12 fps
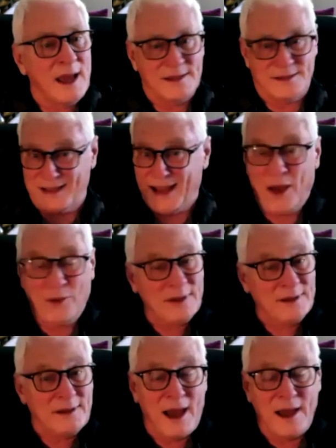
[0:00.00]
I say, how
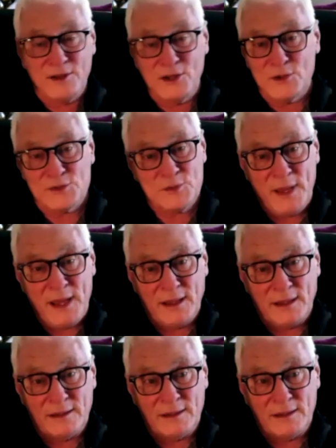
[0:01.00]
could God use me?